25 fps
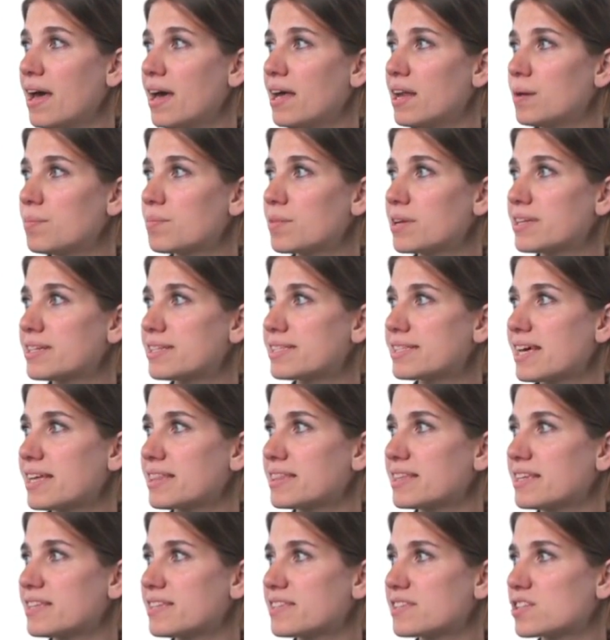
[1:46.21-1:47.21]
and I'm going to
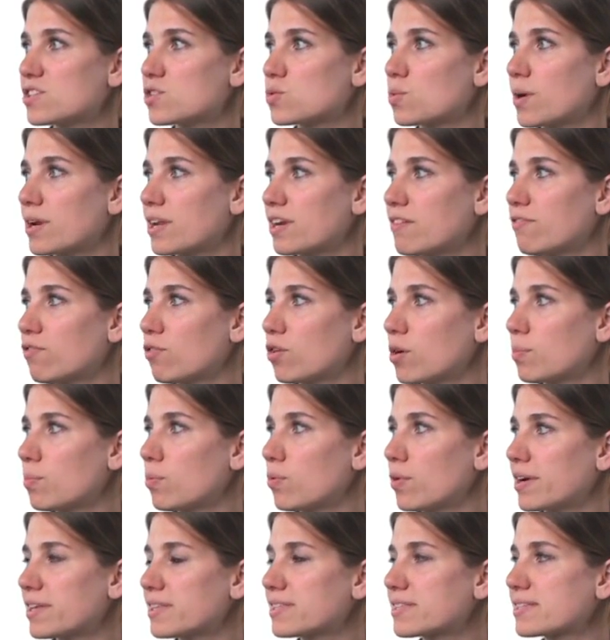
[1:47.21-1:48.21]
set this to 24
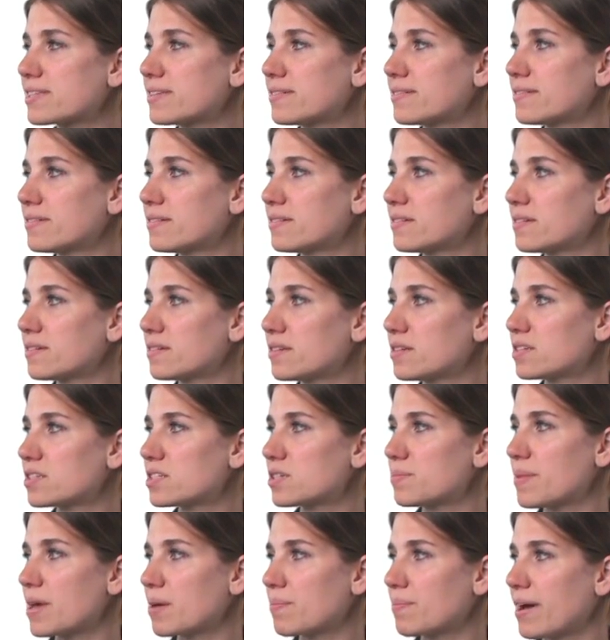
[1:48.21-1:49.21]
points
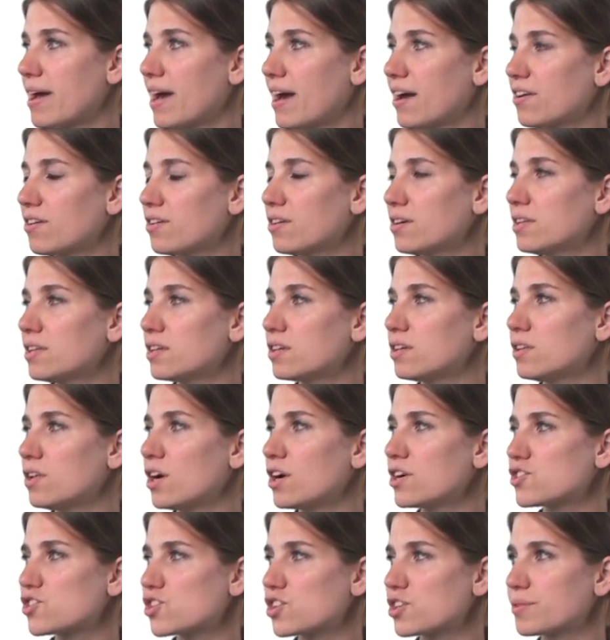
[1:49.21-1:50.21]
to make my header a little
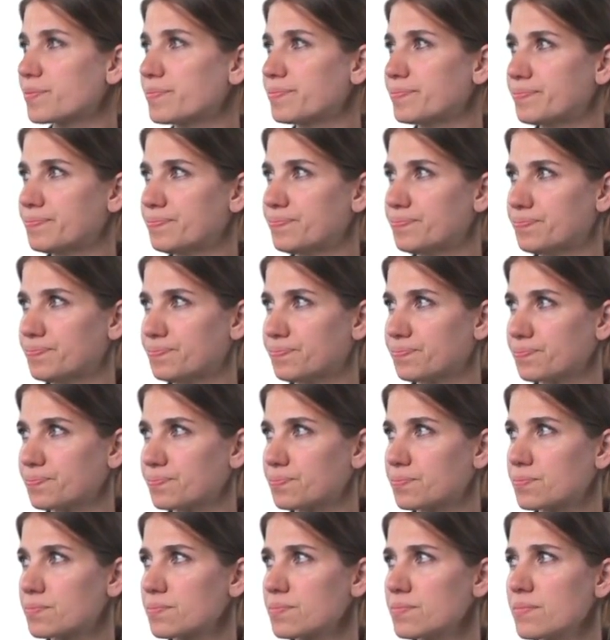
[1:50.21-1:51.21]
larger.
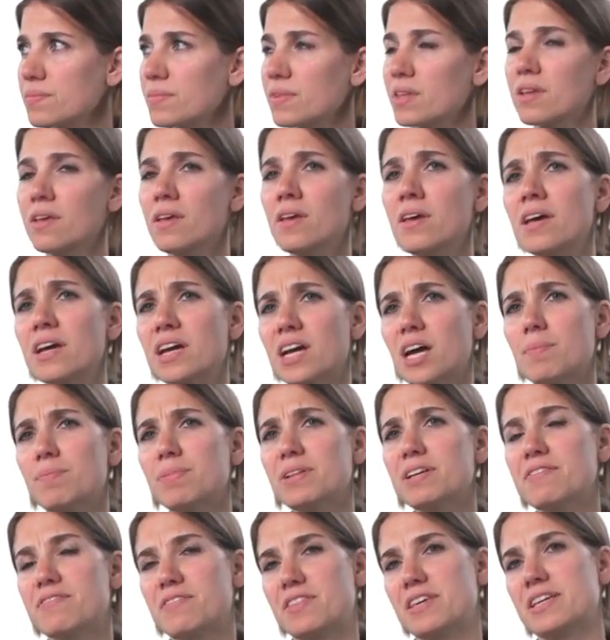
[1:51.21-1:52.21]
A
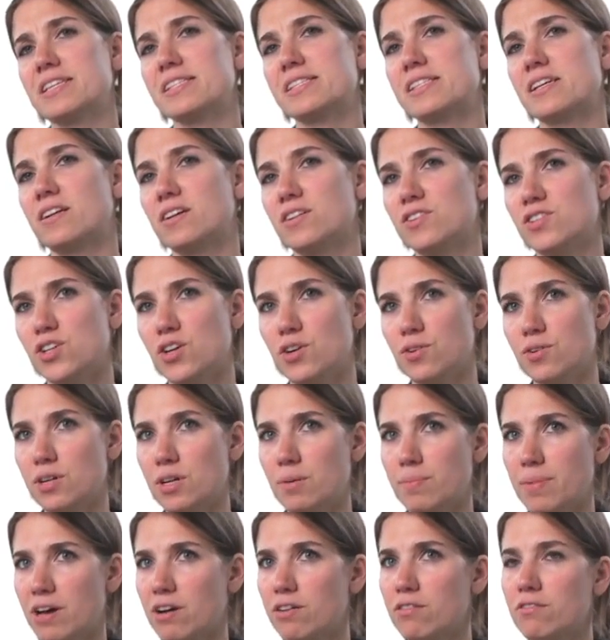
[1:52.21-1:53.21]
couple of things that I'll note
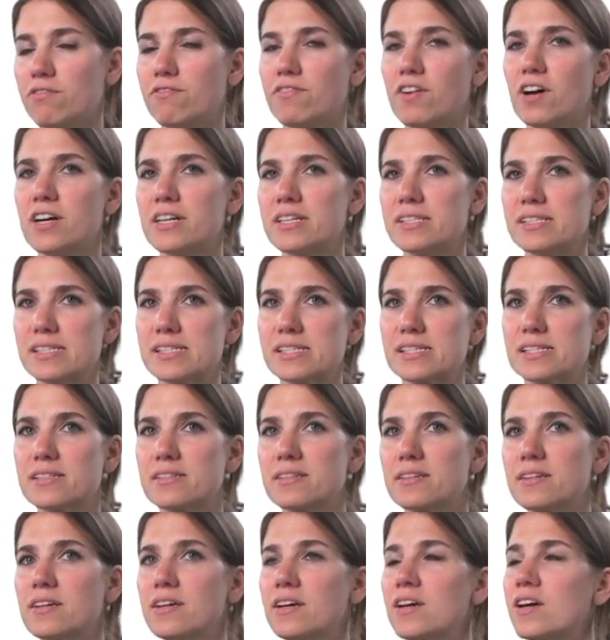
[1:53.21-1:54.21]
about fonts.
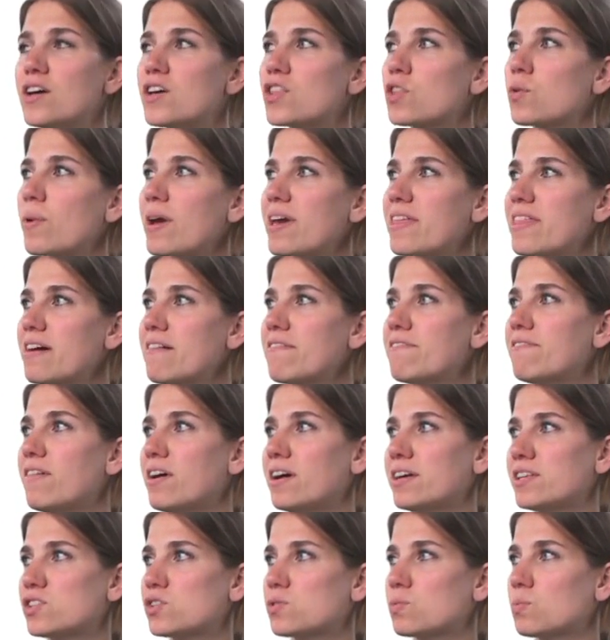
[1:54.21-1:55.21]
The way that
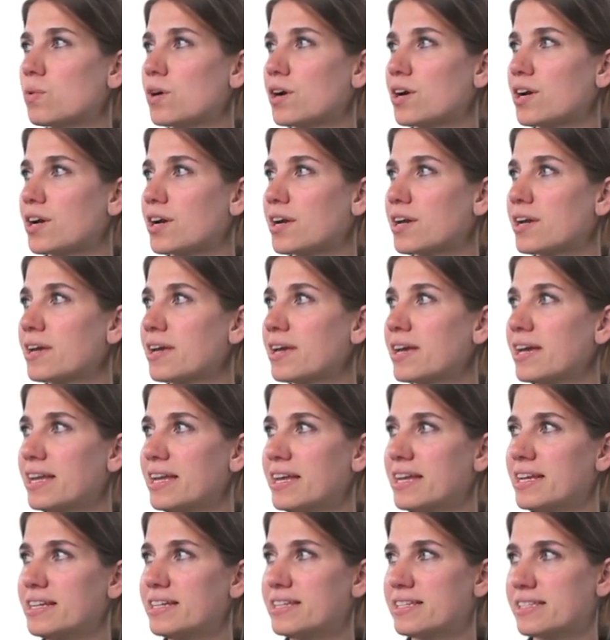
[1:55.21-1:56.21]
fonts work in
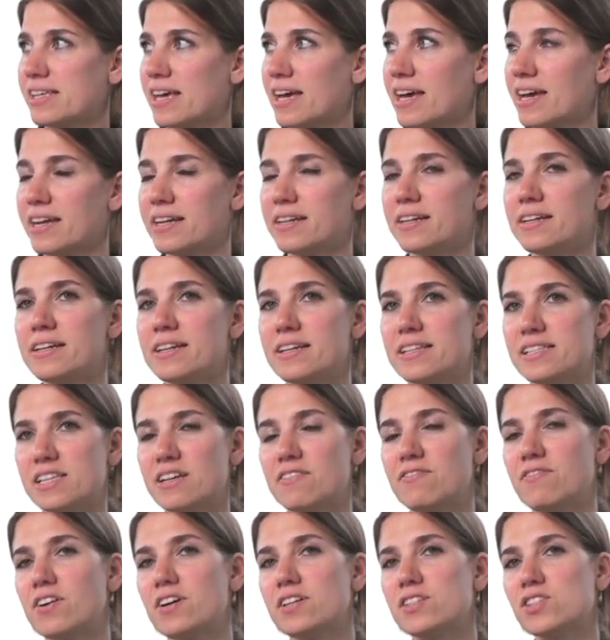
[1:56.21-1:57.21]
InDesign is
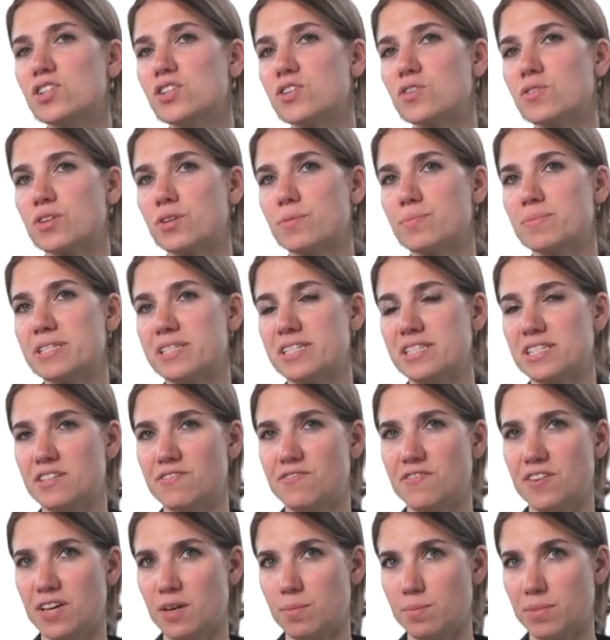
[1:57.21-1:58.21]
that fonts are grouped into
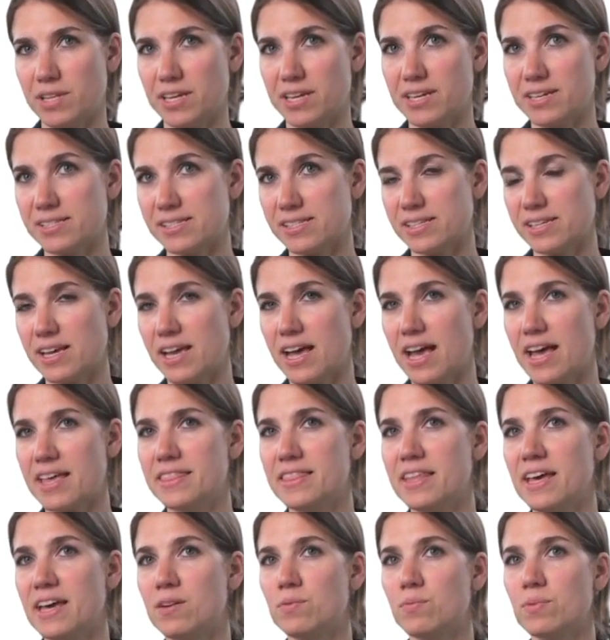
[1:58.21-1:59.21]
families,
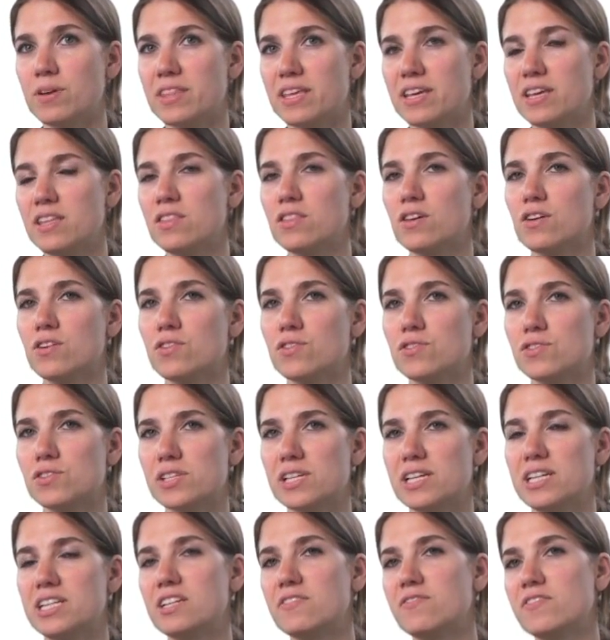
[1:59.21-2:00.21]
and then within
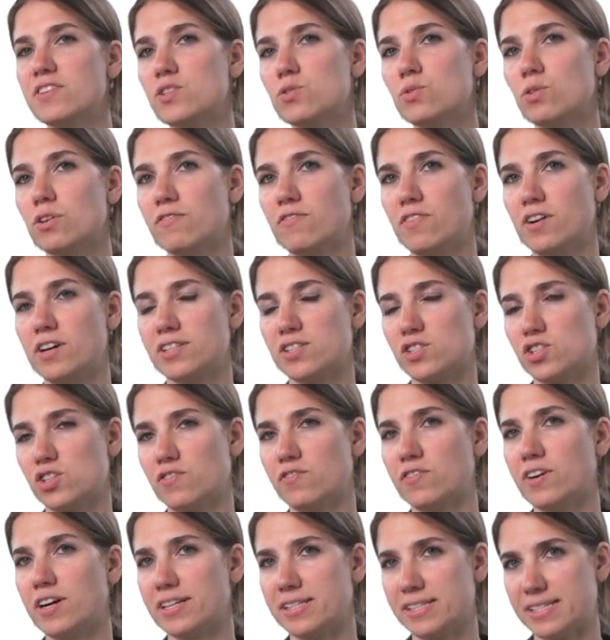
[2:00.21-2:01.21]
those, individual fonts or
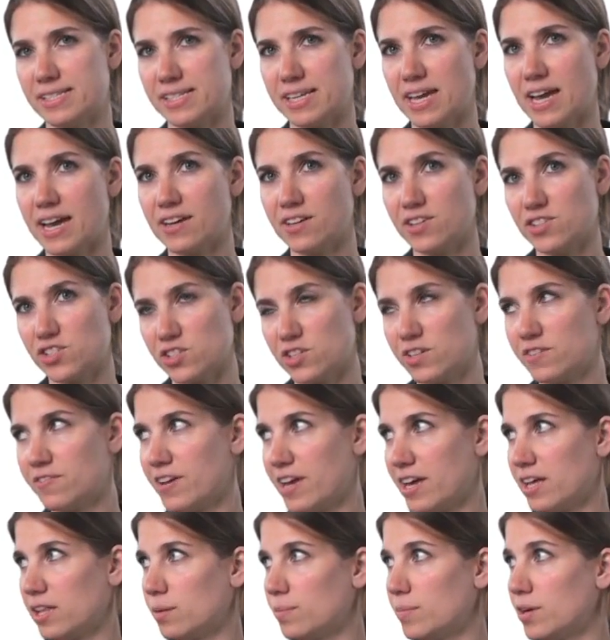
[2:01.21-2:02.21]
font styles are
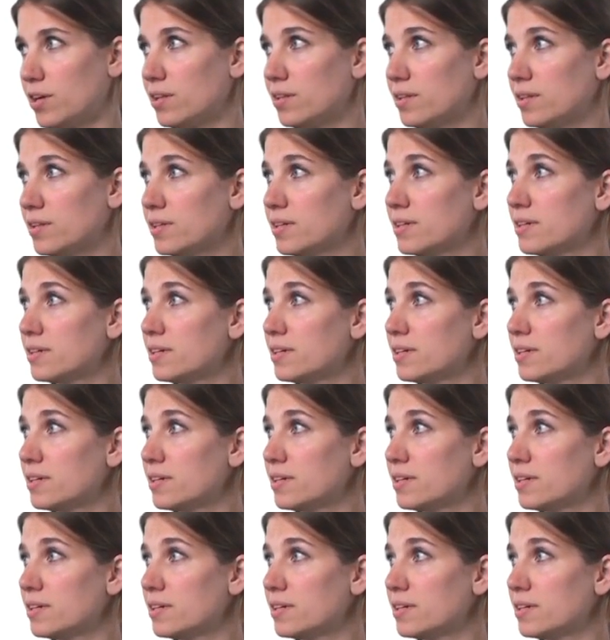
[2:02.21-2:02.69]
available.